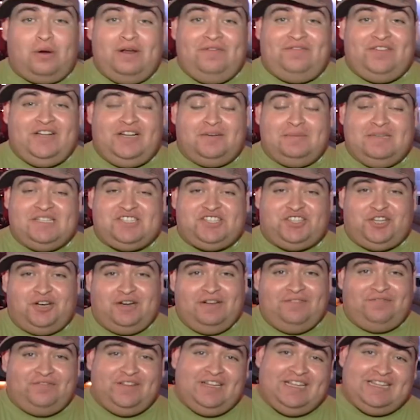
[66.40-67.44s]
Corey Feldman's
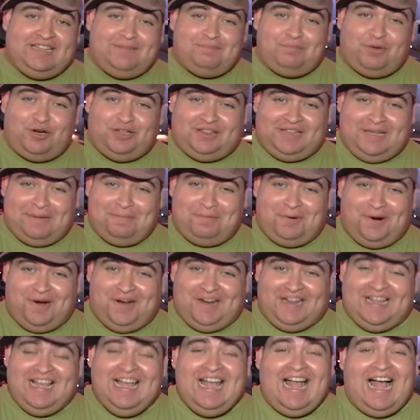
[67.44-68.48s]
35th birthday
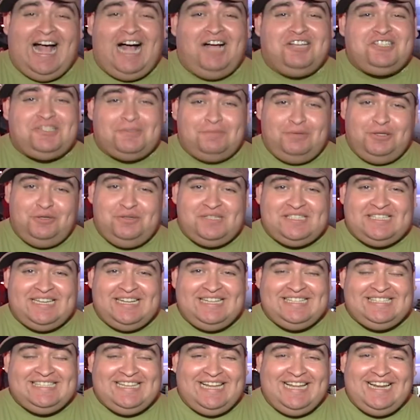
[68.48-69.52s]
party. House of Blue
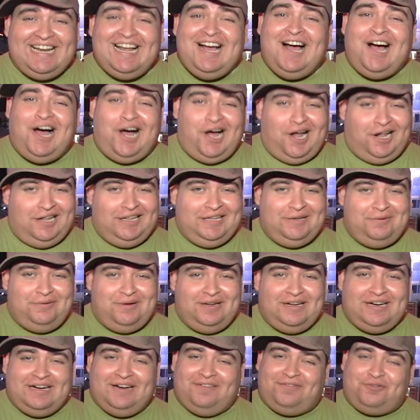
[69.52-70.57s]
Sunset,
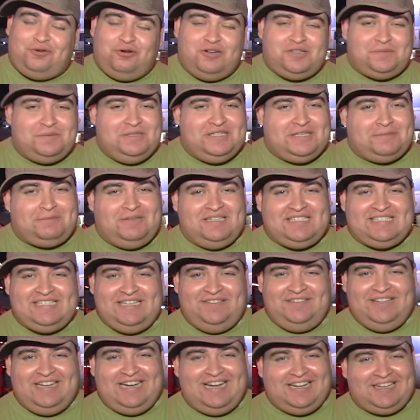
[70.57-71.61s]
Hollywood, and of course
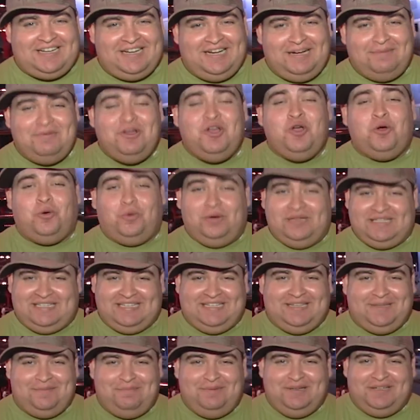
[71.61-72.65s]
MusicPlusTV.com was
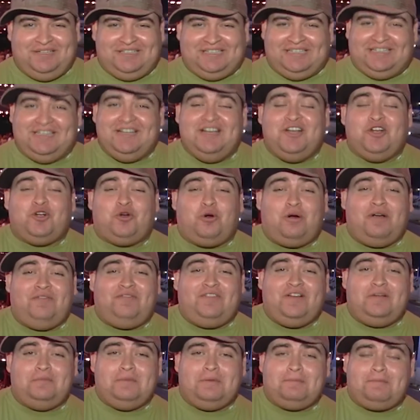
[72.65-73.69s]
in the building. Corey
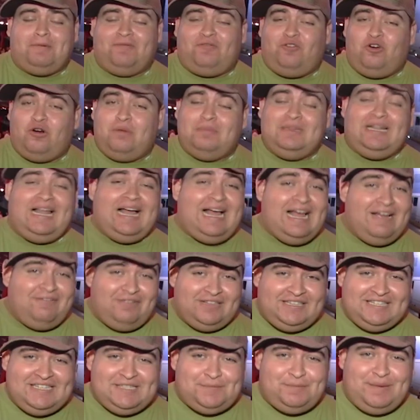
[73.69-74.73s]
Feldman performed live
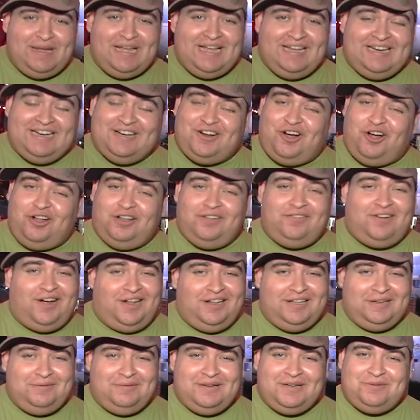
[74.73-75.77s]
with his band, and all of
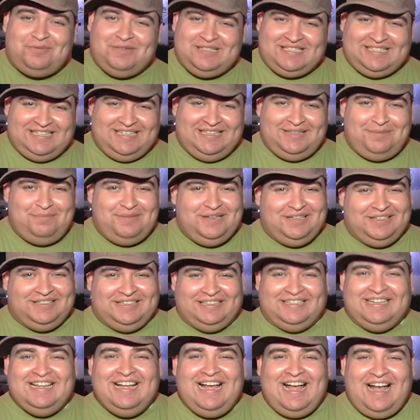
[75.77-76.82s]
Hollywood was in the
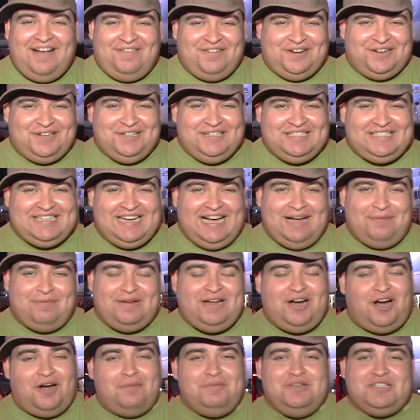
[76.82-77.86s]
building. Having a good time.
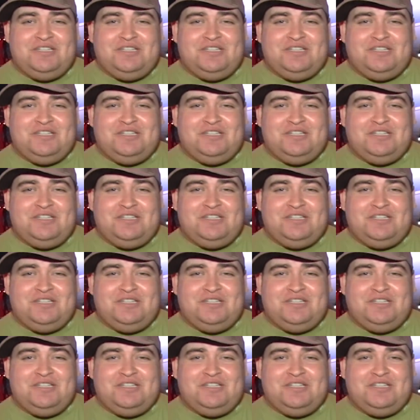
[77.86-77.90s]
We are